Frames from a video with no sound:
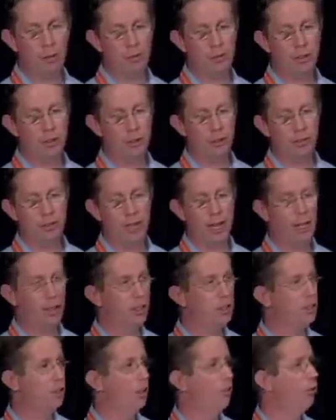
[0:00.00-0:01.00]
The sort of
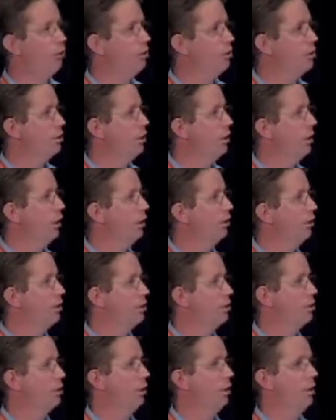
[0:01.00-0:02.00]
analogy I've used here
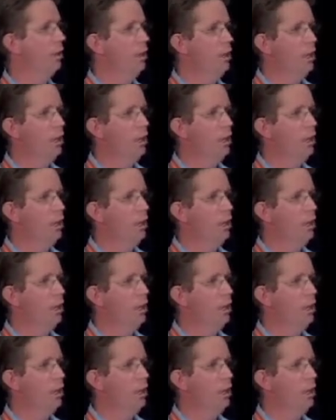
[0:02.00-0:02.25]
is that